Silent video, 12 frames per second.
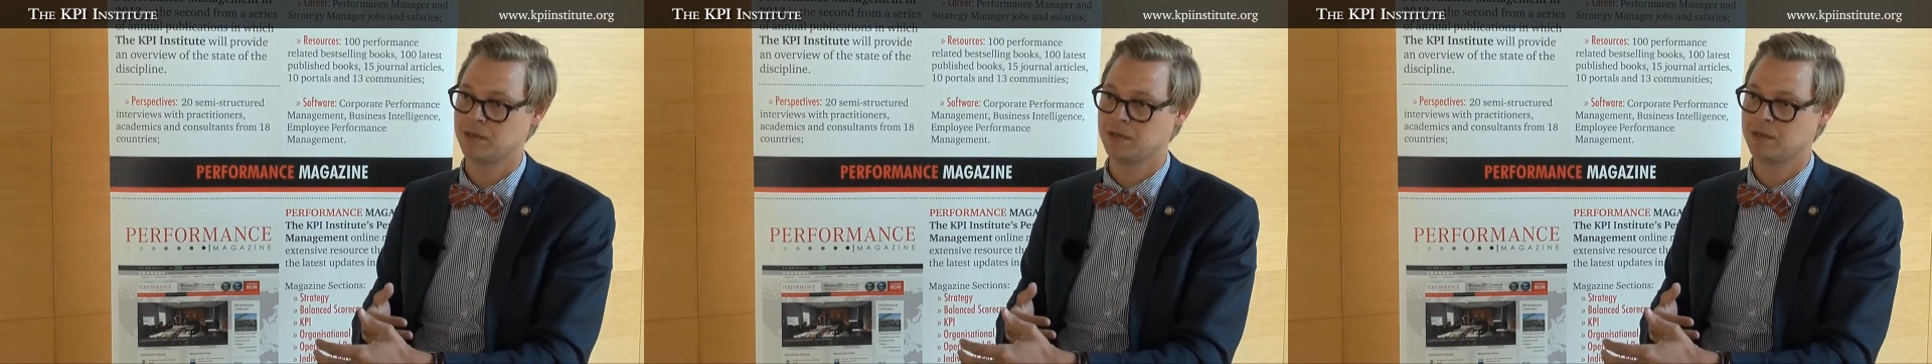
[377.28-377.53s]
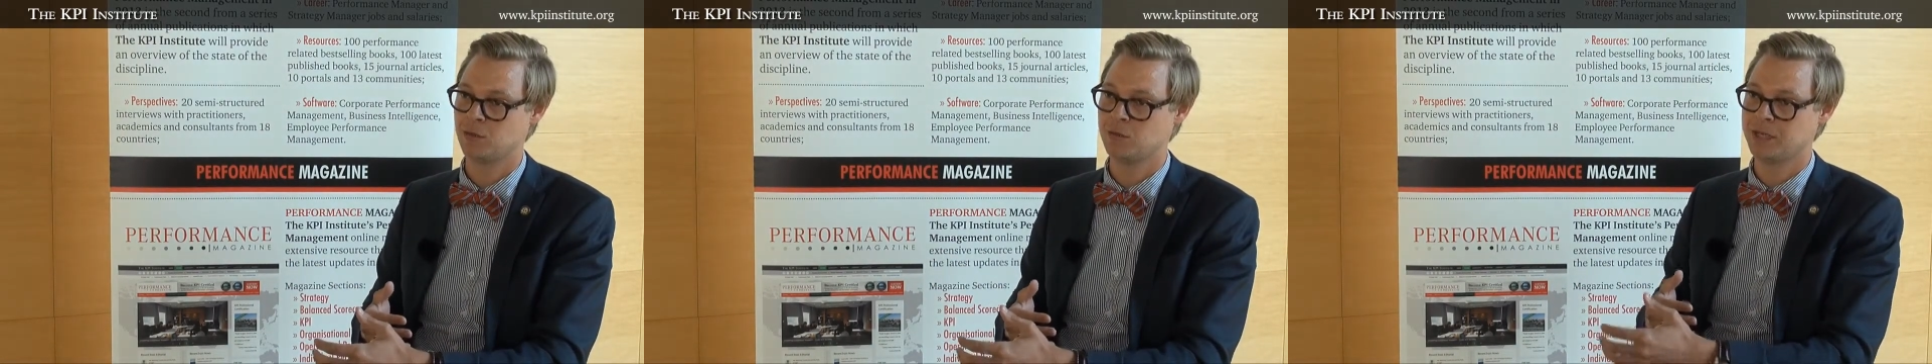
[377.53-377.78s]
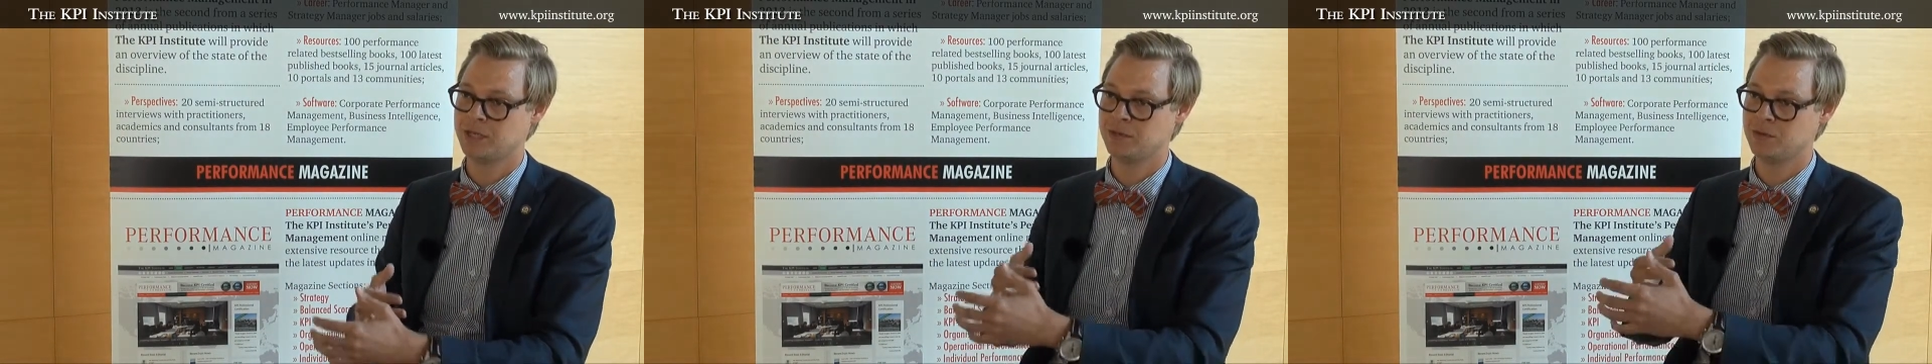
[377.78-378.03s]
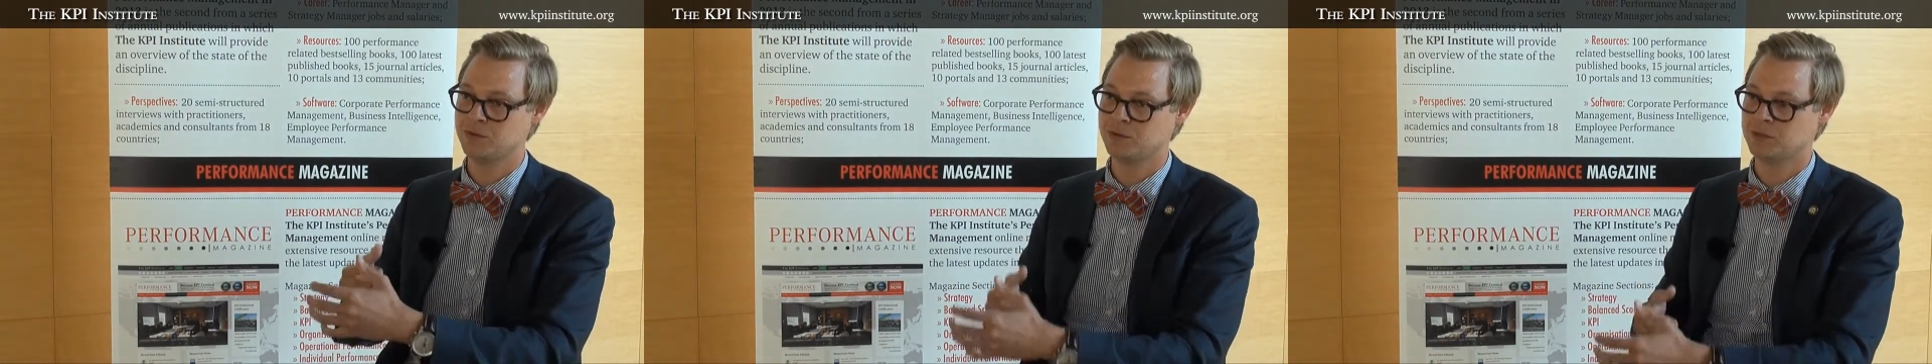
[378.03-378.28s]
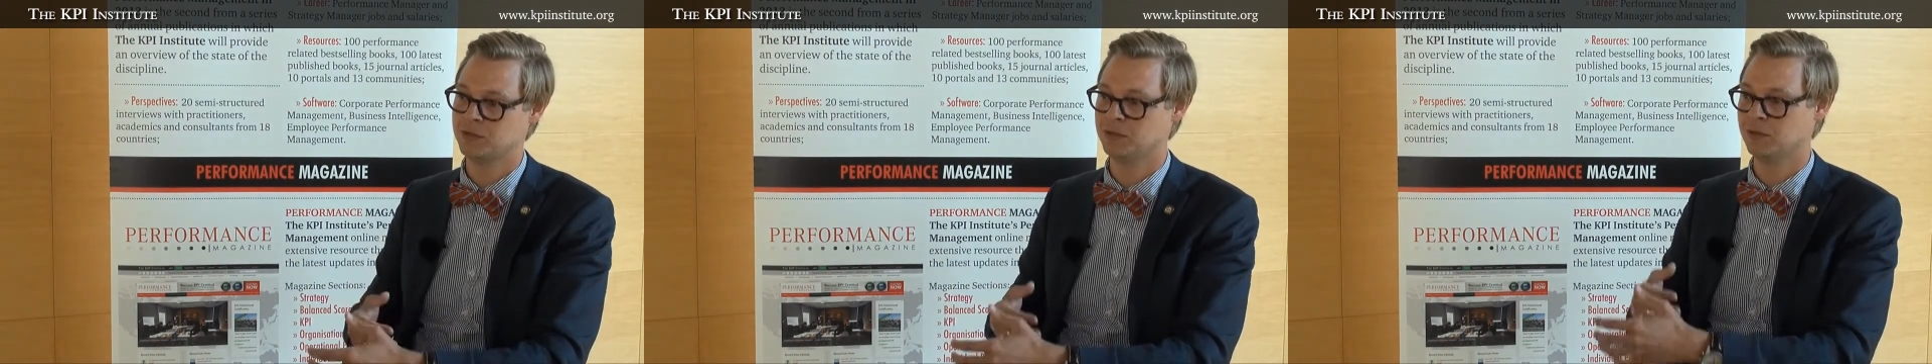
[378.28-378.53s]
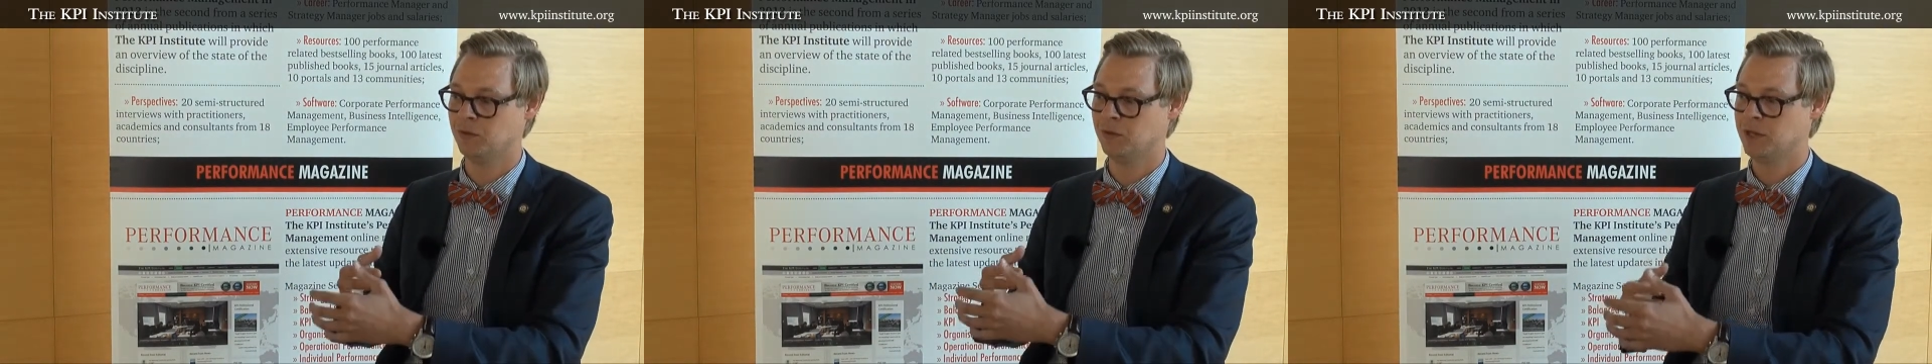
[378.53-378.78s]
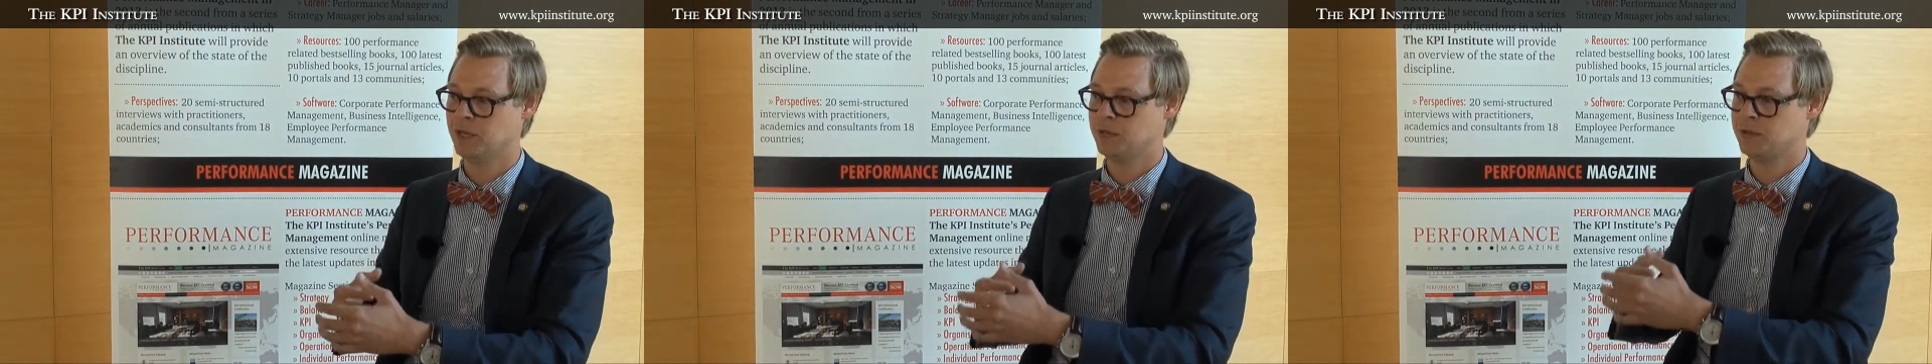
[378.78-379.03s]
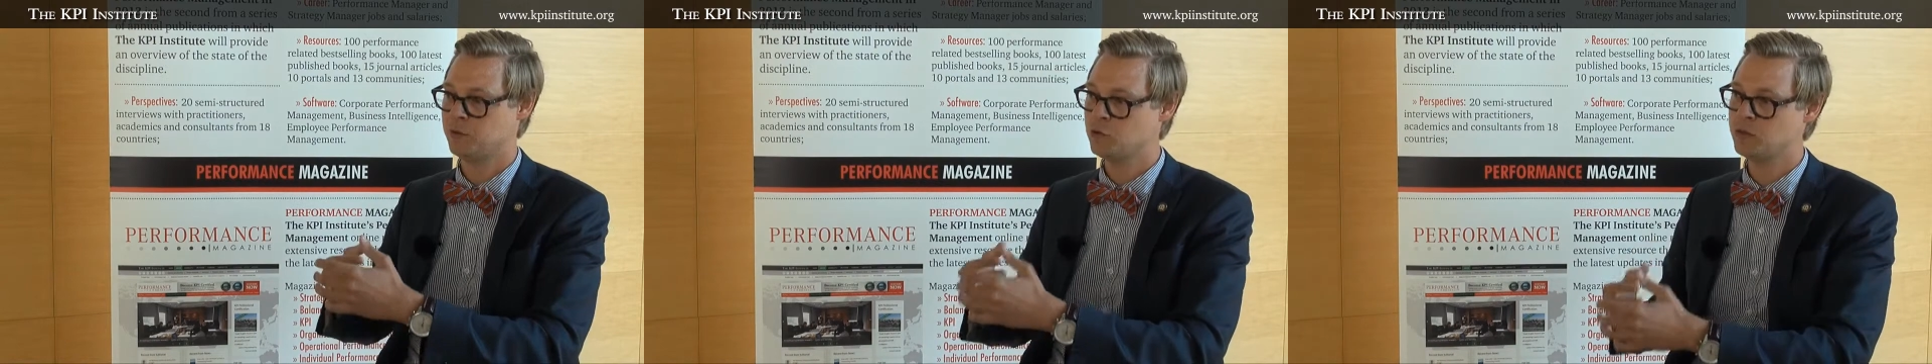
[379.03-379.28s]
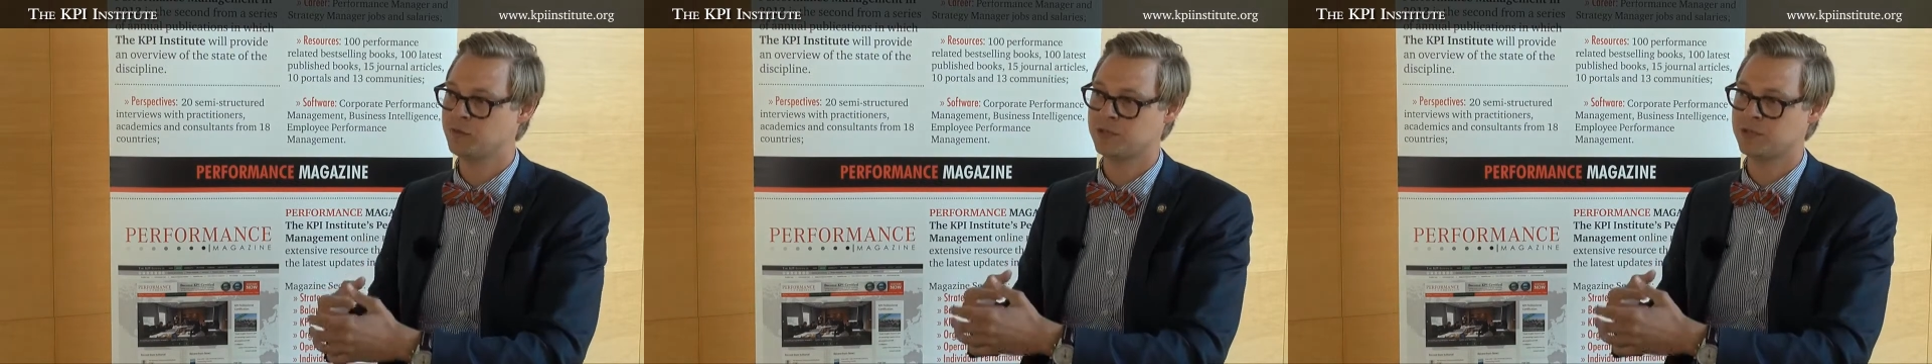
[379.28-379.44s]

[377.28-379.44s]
So we can use, you know, human